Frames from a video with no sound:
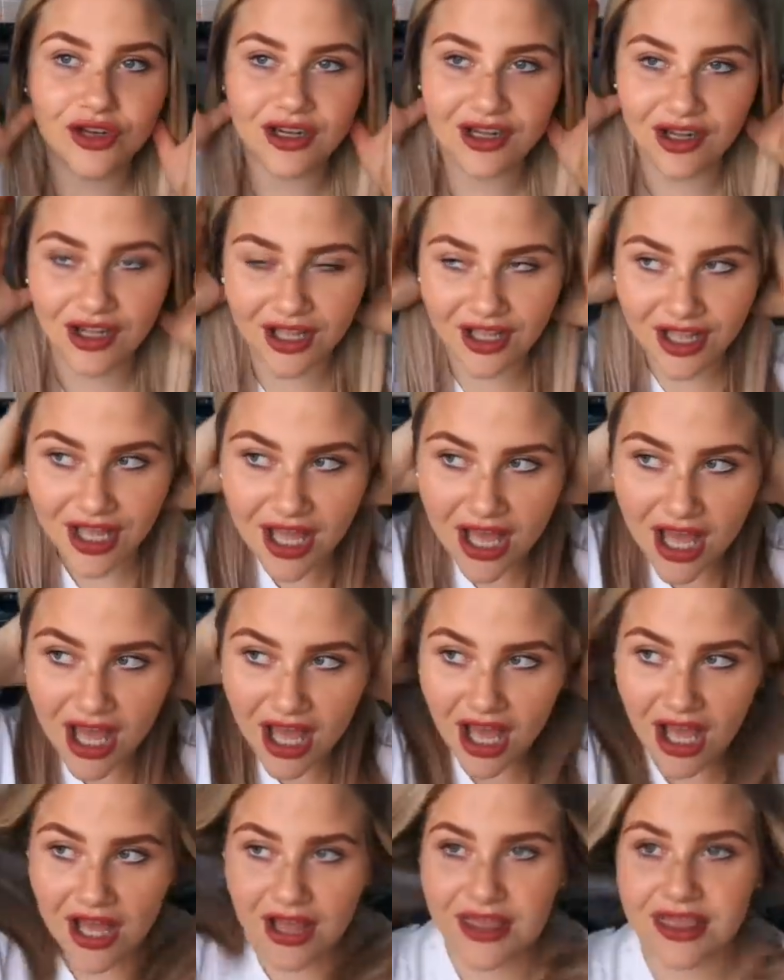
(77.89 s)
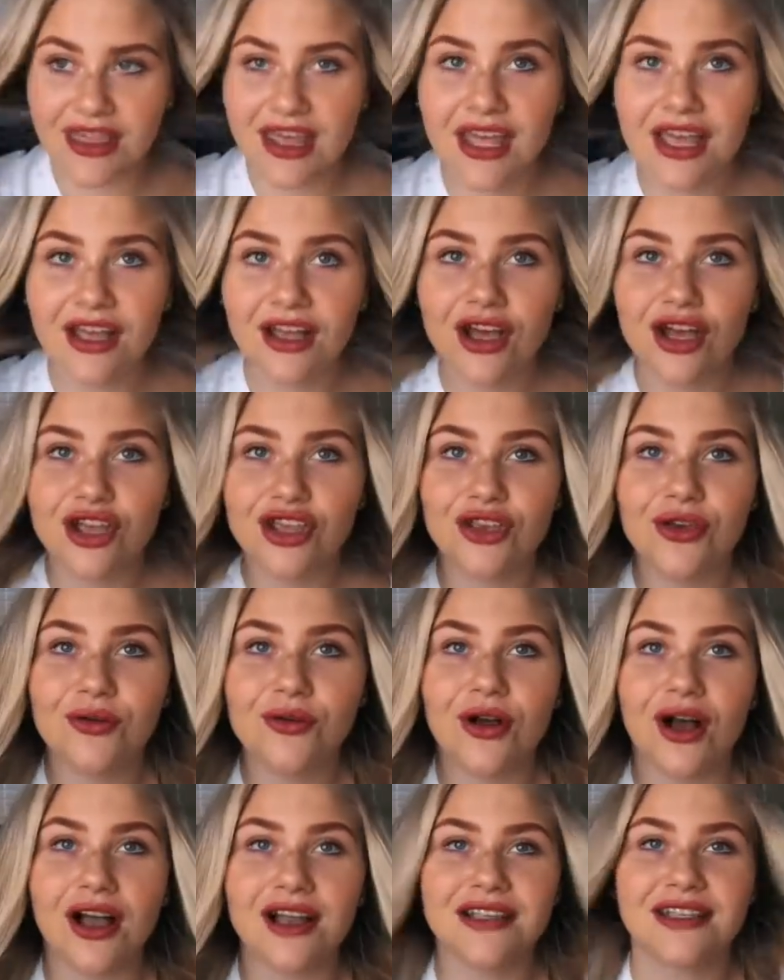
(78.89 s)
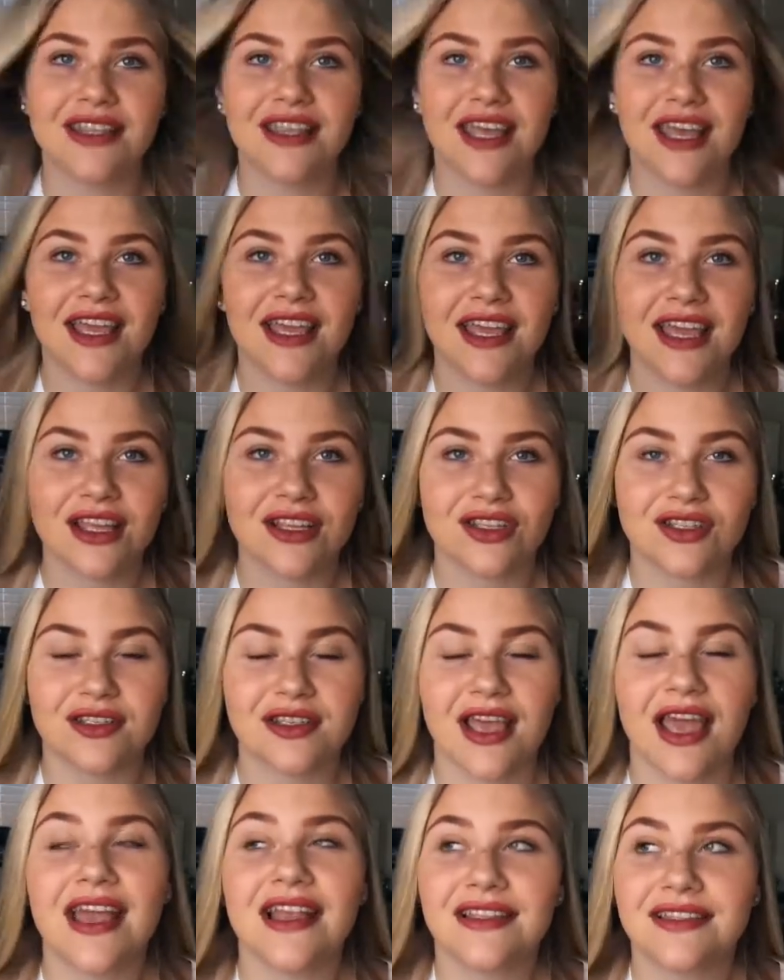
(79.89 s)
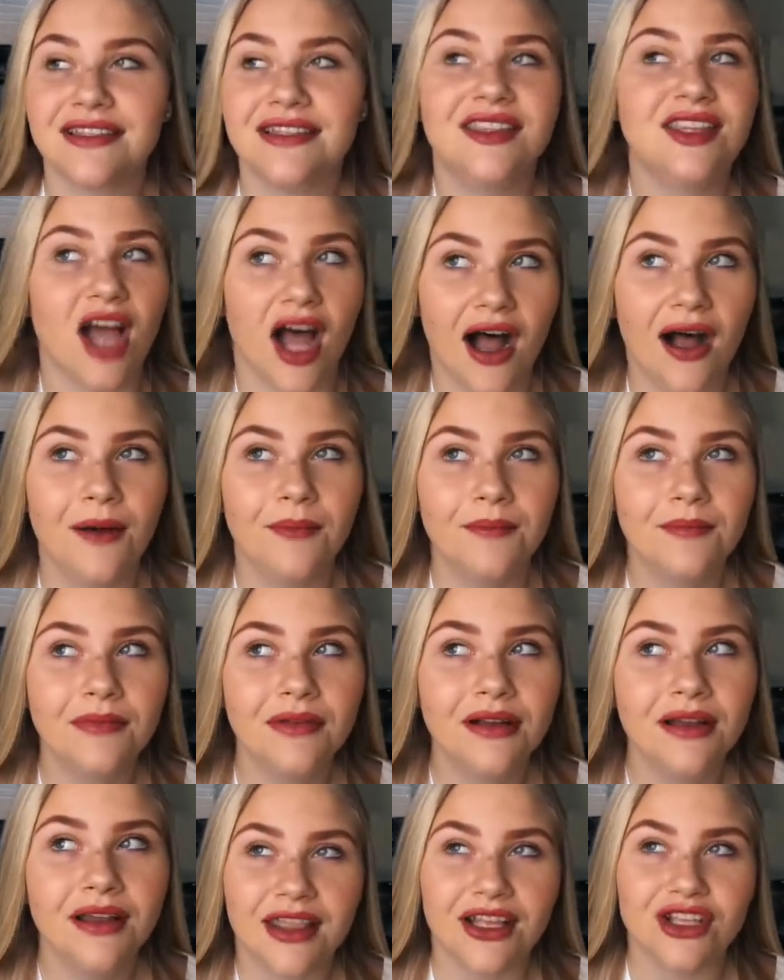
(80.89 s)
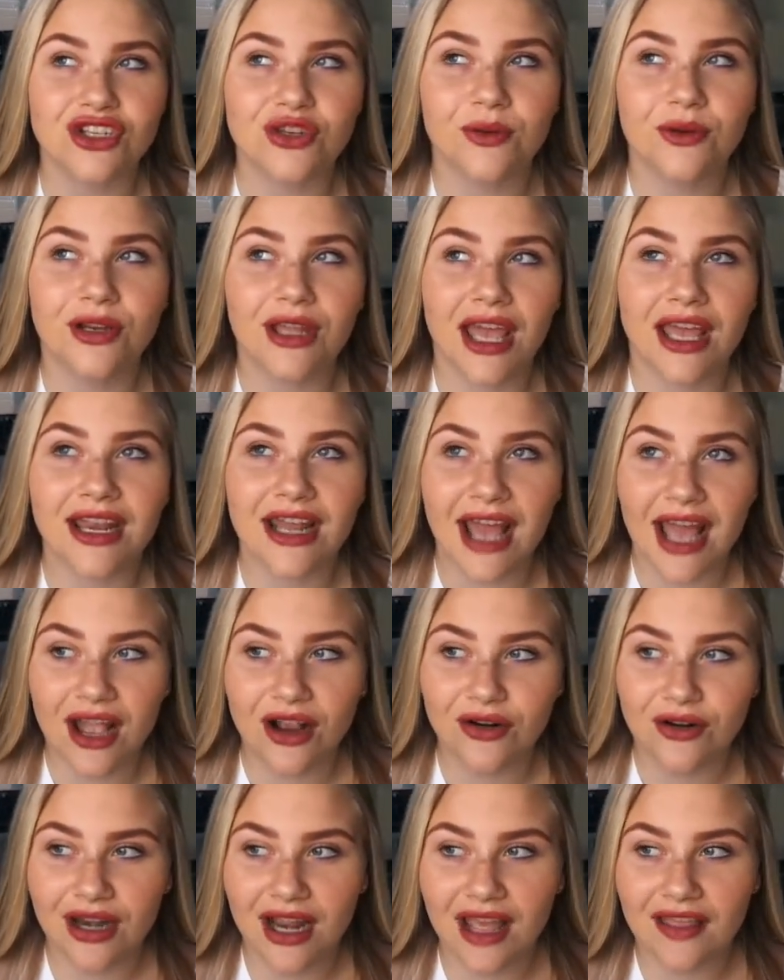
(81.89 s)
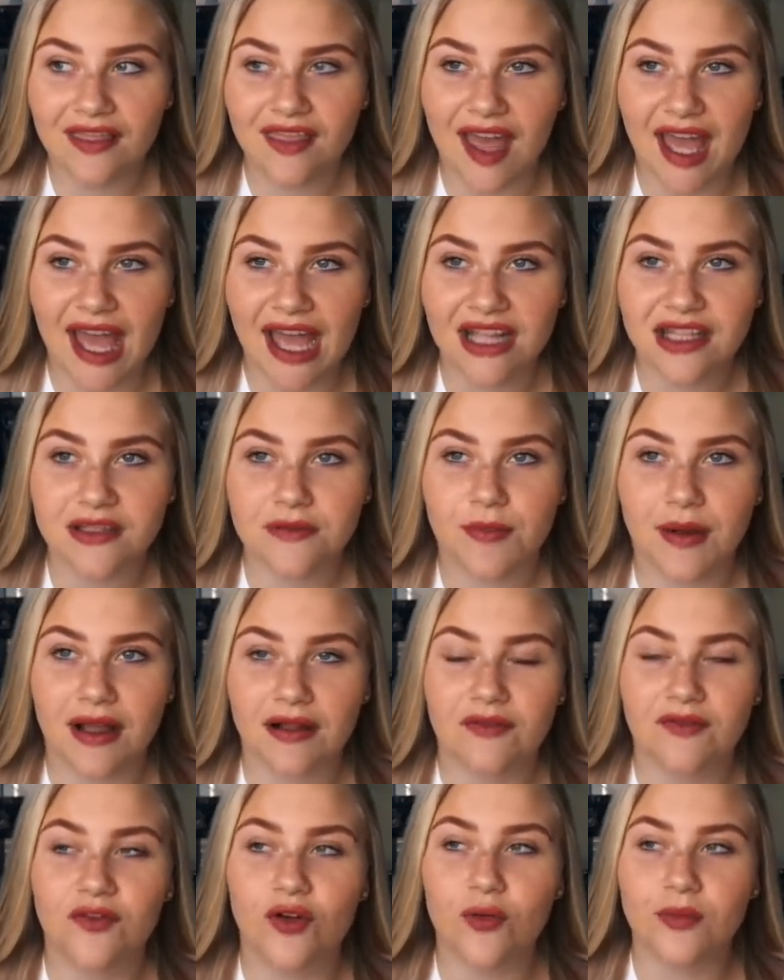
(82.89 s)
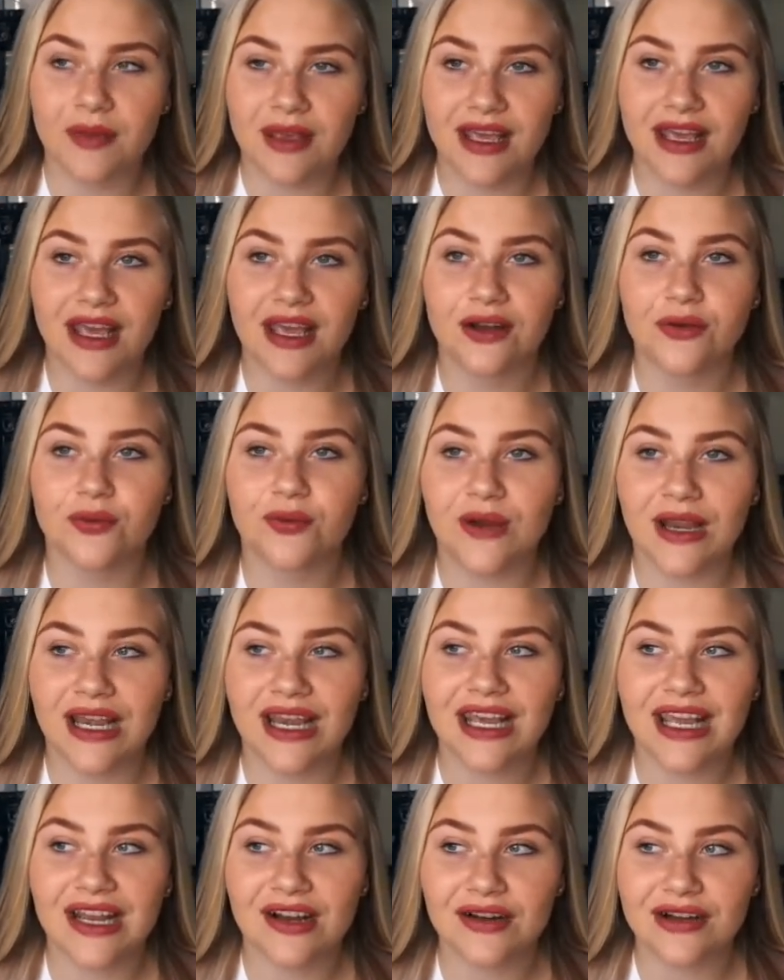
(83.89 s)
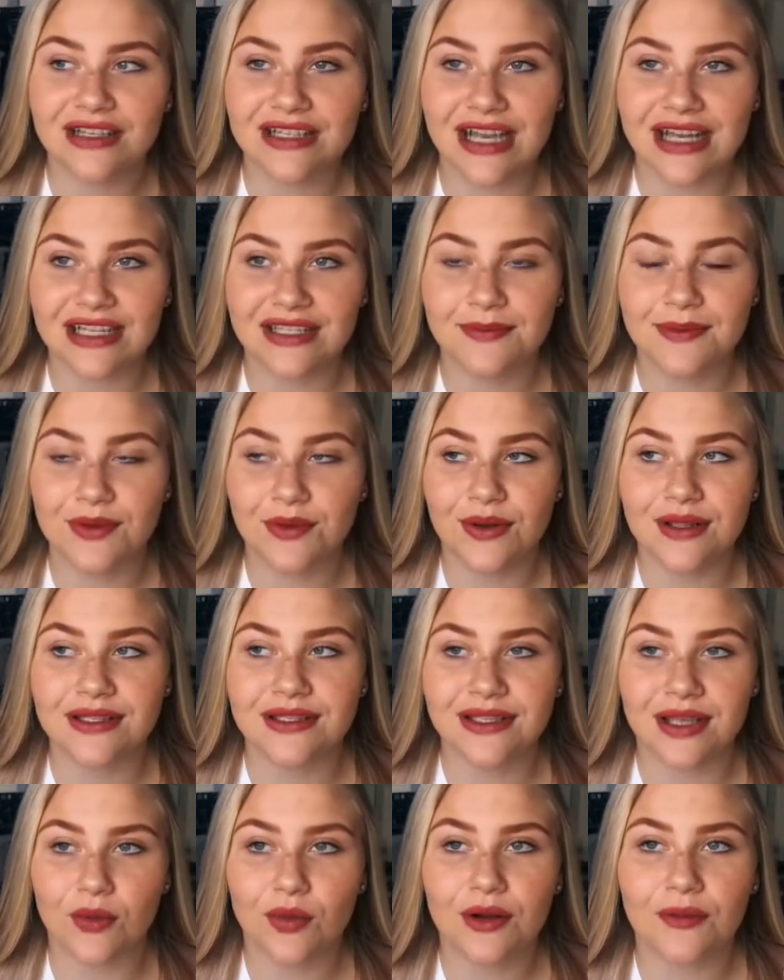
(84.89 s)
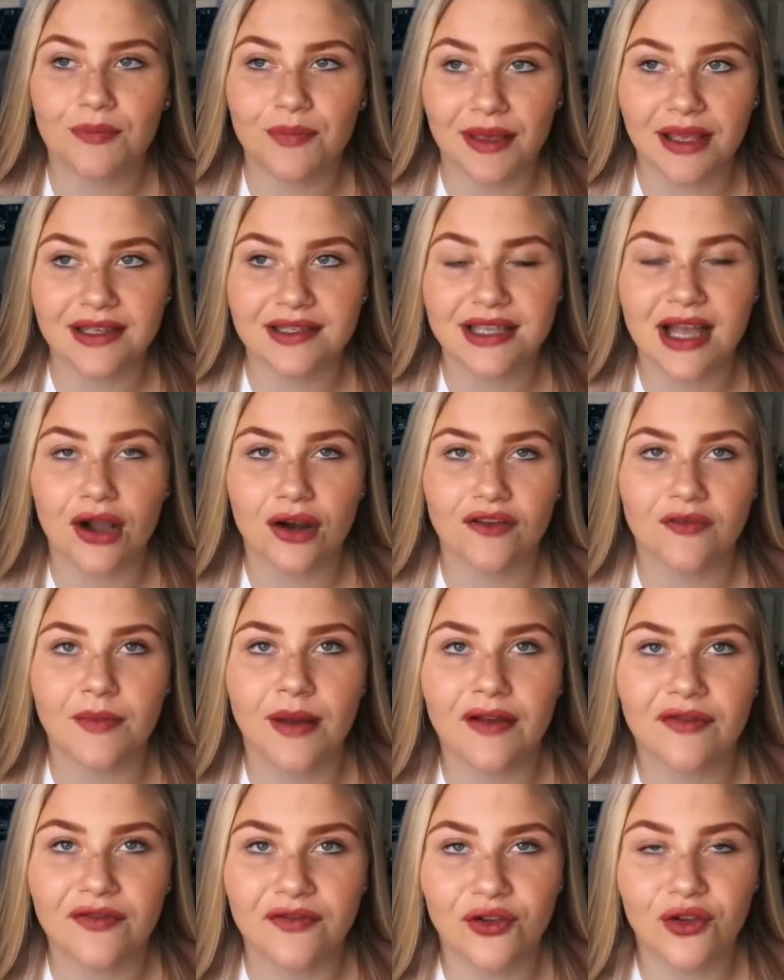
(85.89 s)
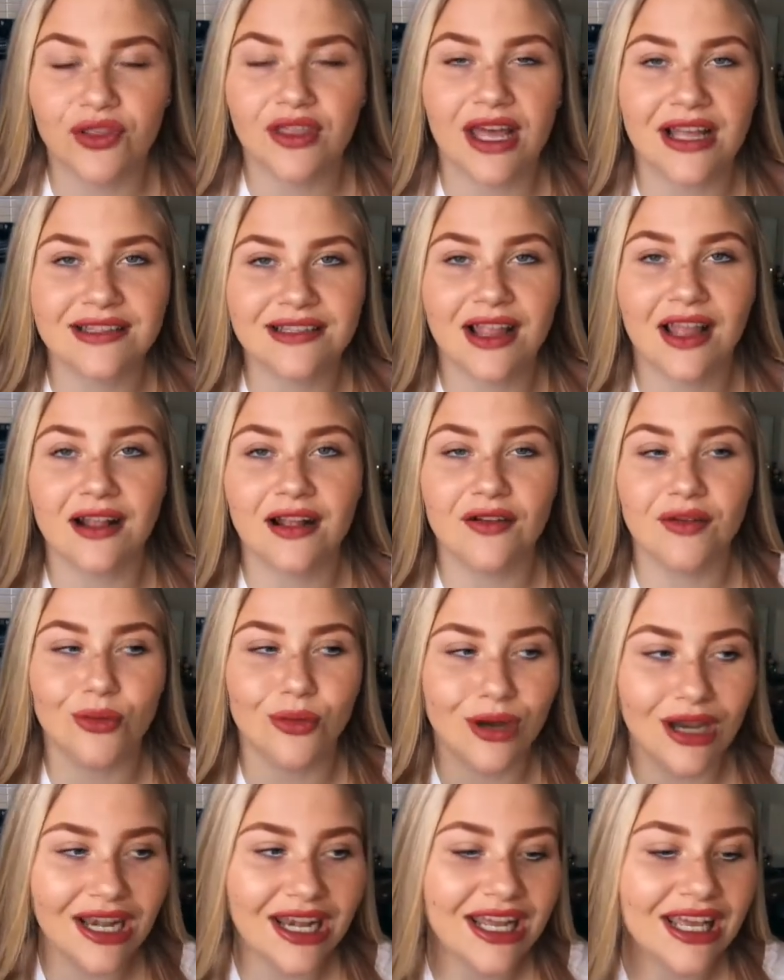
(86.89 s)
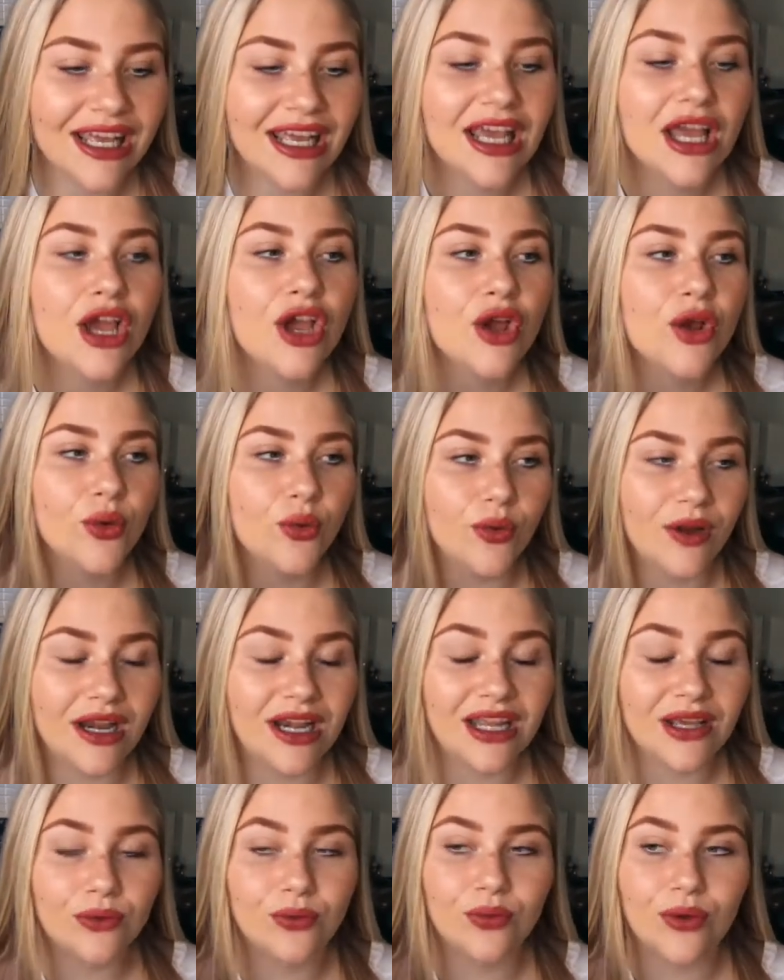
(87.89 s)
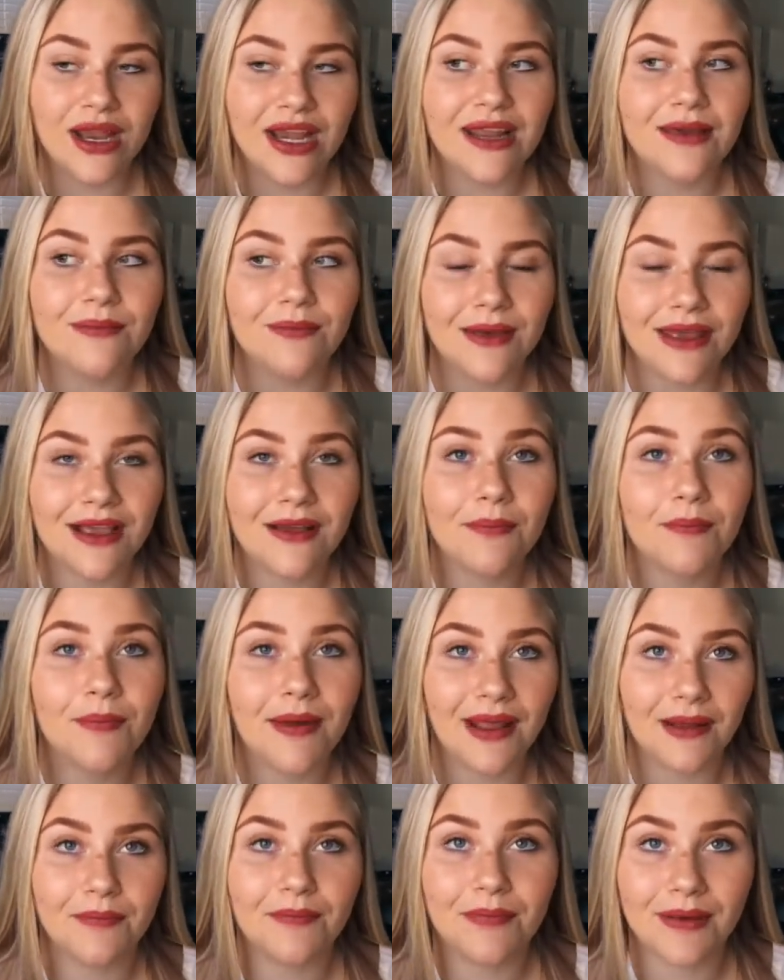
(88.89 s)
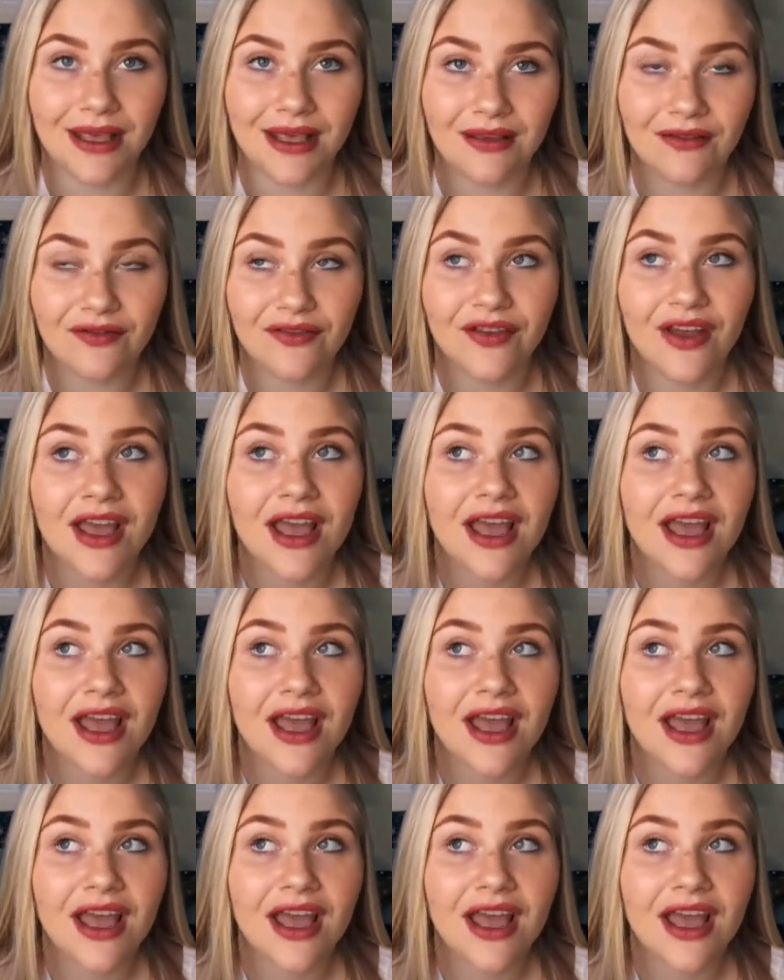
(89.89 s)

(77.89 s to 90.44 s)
And I think you guys think it's dumb that you would get angry at that, but for me it really irritates me when someone picks out of my food. That's like a really, really, really big pet peeve